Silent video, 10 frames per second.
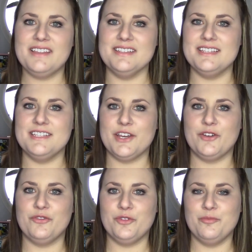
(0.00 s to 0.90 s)
This is
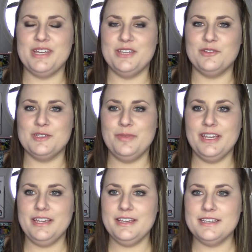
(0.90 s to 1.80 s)
Erin from
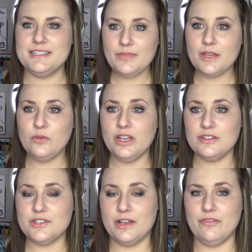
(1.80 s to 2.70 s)
PaintThosePiggies, and we
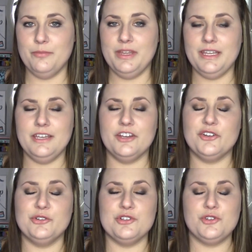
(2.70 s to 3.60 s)
also have Amelia here
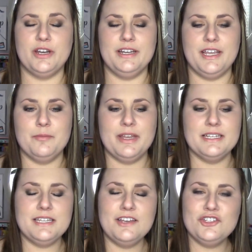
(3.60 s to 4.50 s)
who is trying to get my
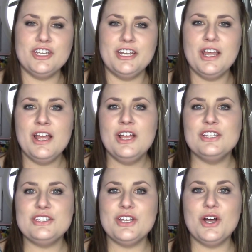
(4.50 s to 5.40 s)
attention.
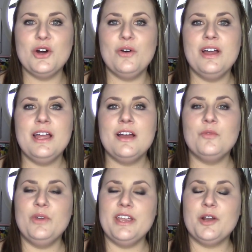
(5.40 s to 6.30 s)
So
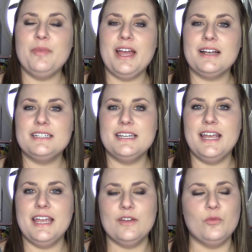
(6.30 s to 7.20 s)
we are back
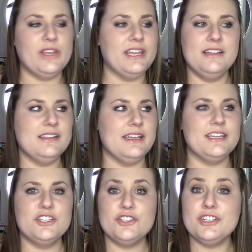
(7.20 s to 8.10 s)
today. We,
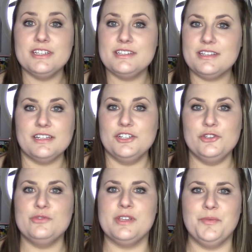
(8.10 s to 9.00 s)
like she's gonna
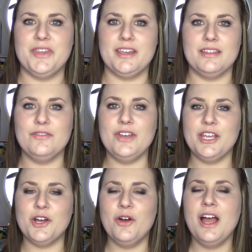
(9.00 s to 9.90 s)
do something in the
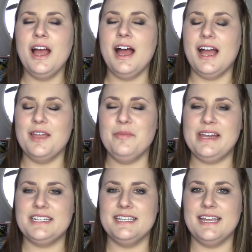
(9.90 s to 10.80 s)
video. I am
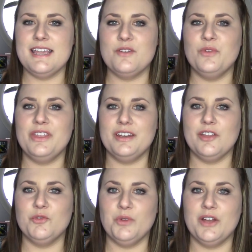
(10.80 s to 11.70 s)
back today with
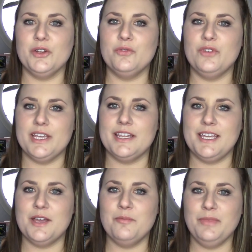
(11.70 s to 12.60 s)
another round of
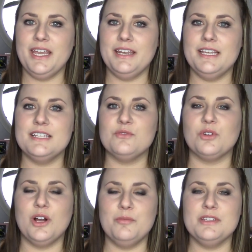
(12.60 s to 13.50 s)
weekly manis.
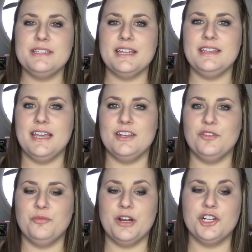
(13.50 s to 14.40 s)
We're almost at the end
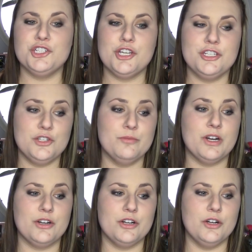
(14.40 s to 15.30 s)
of March.
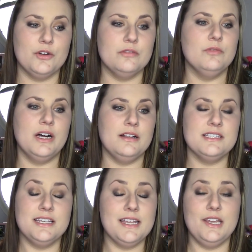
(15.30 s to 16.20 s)
Tomorrow, well
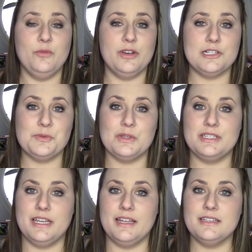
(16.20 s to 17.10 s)
tonight, we are supposed
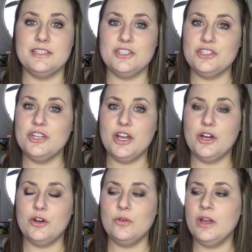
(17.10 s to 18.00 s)
to get
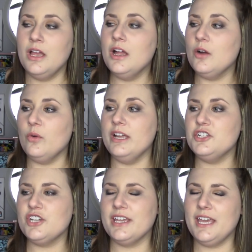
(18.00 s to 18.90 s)
snow,
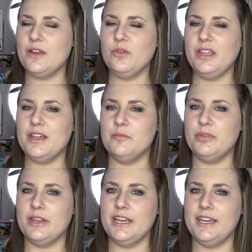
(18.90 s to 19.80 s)
which I can't really
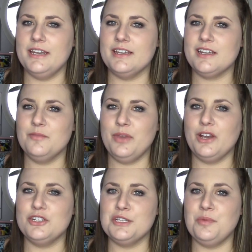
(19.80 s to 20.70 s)
complain
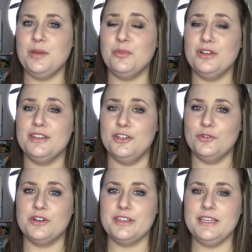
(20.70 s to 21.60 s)
compared to the people in the
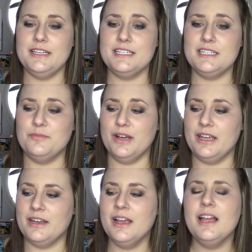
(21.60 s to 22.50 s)
Northeast,
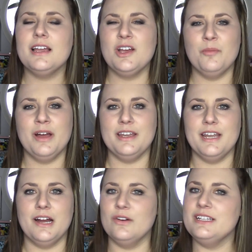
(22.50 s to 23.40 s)
but come on
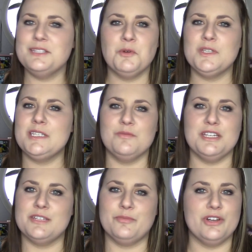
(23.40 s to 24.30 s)
now, it's supposed to
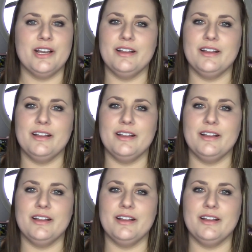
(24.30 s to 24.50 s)
be spring.